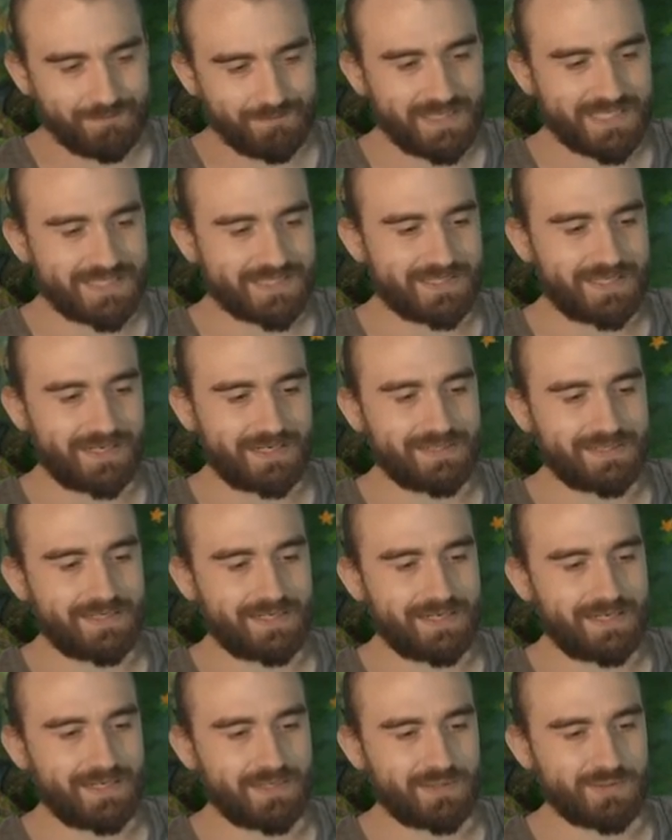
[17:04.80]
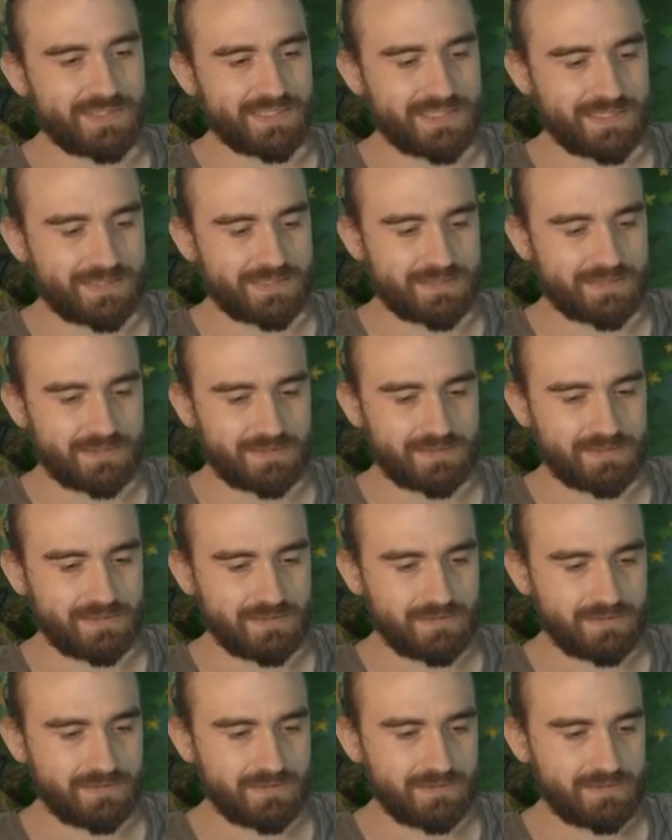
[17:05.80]
Mr. Dracuses.
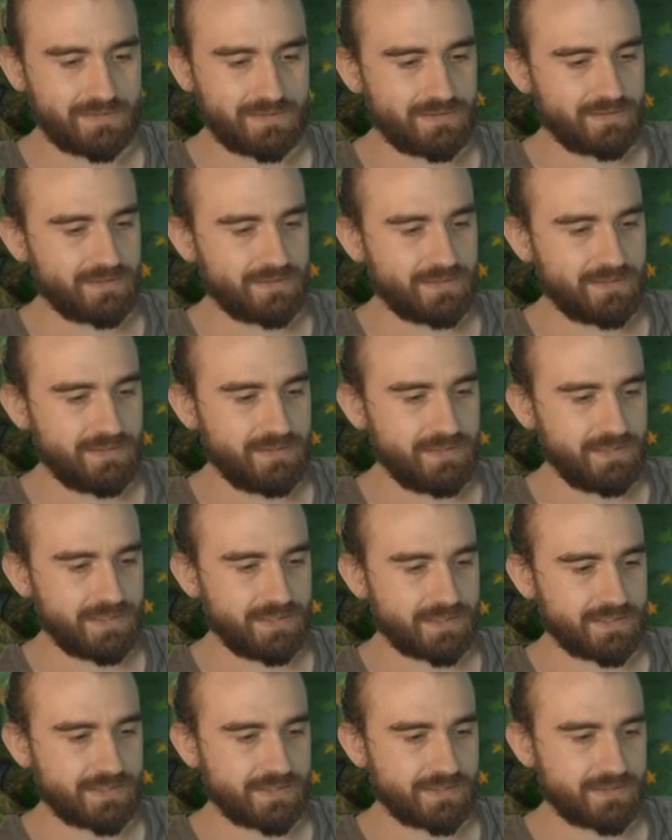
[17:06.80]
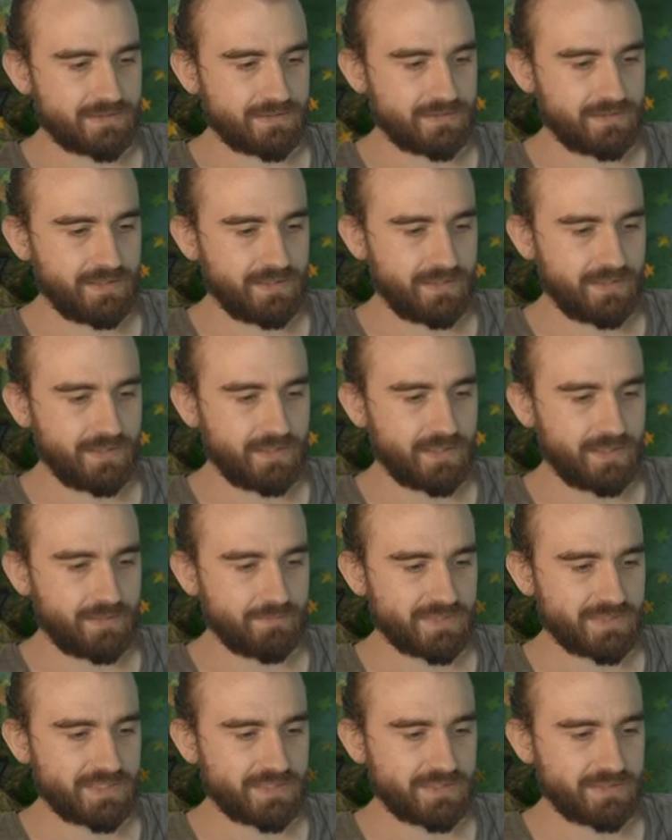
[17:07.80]
Yes, here he
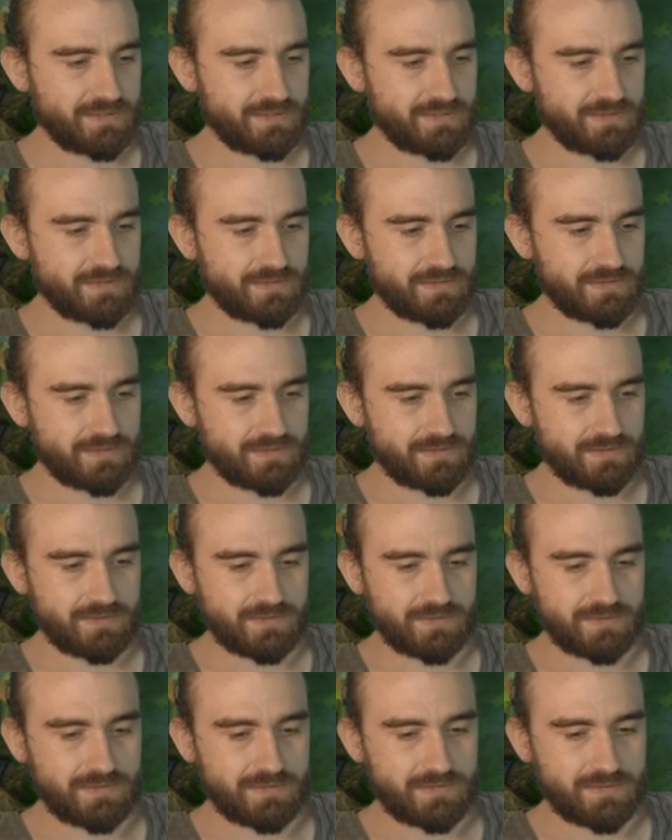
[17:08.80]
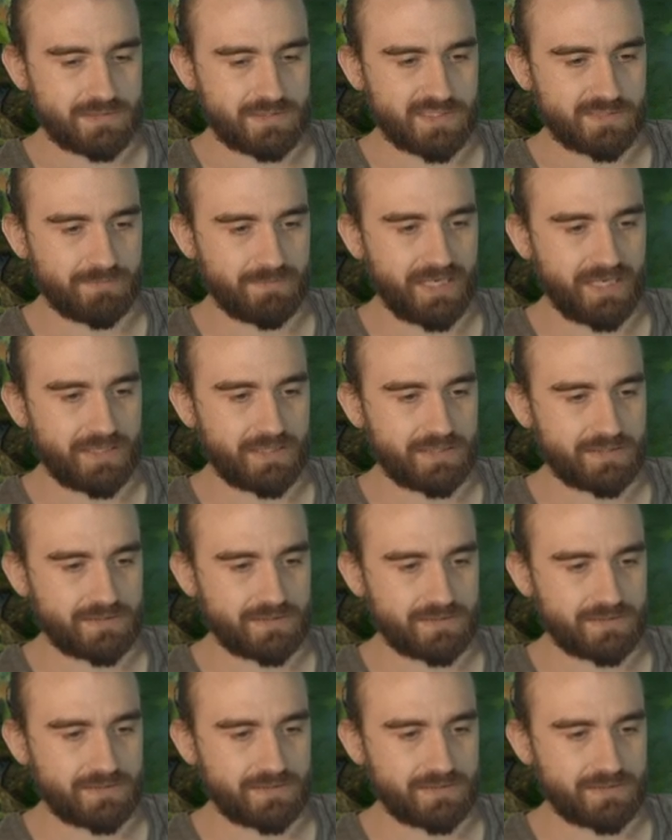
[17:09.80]
comes. Mac.